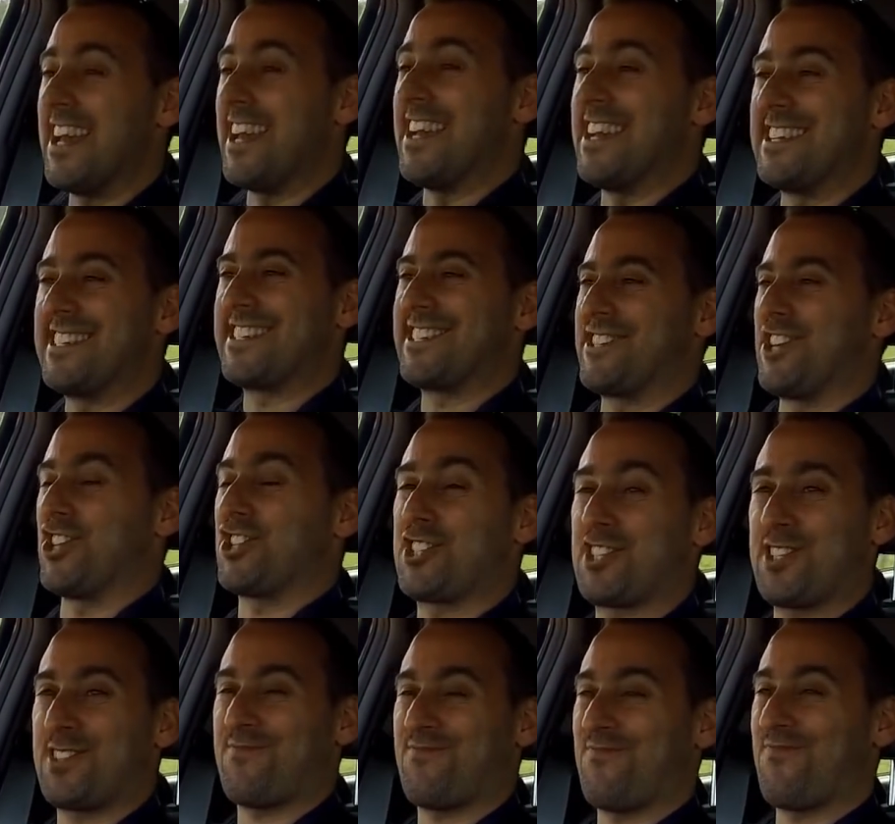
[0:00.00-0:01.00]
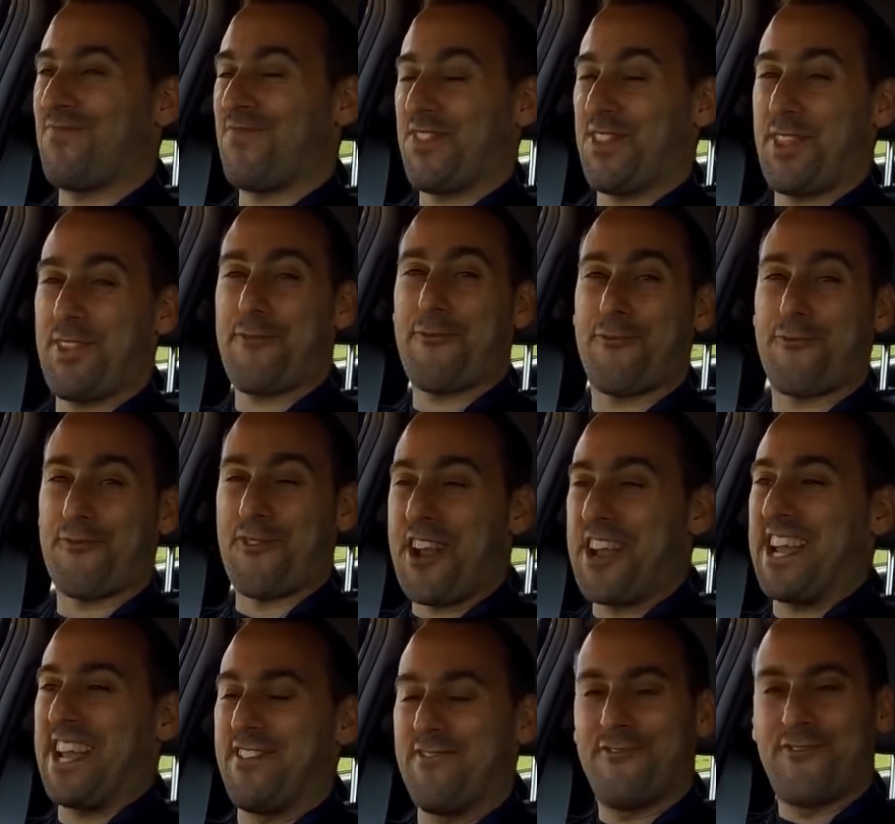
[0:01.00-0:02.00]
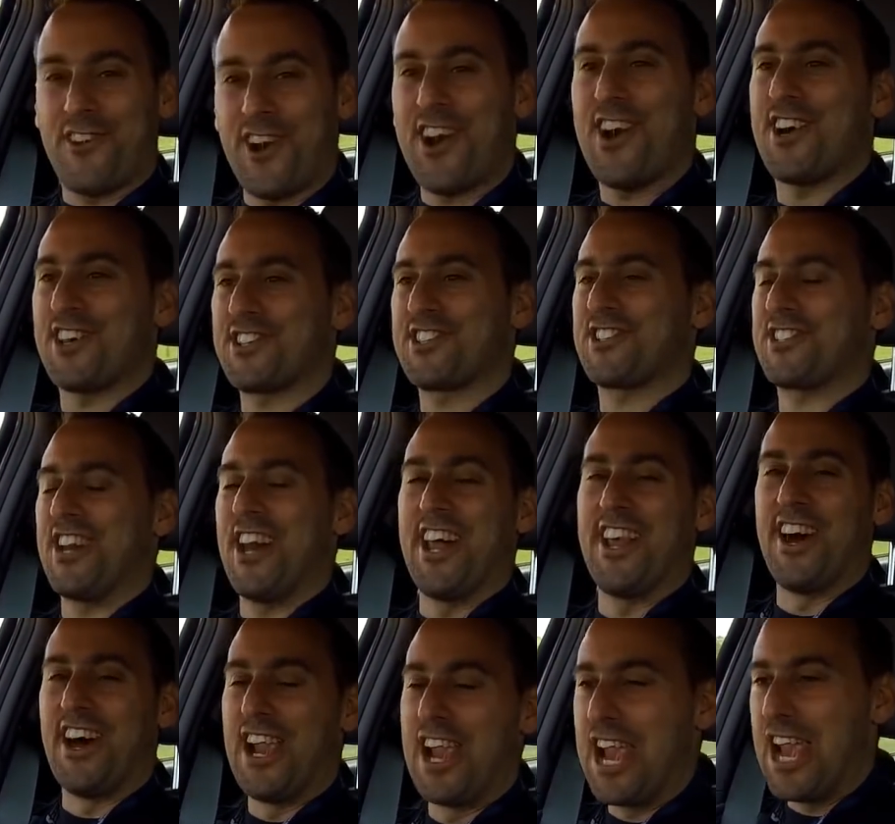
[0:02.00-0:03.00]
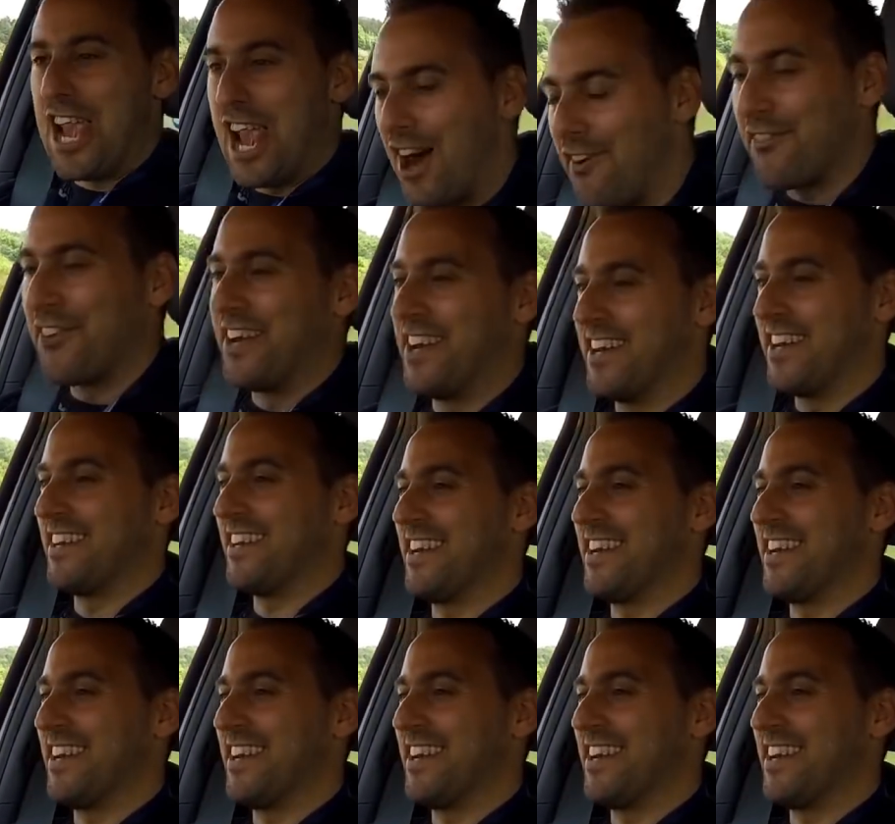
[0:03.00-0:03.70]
is just freaking fast, and I love it.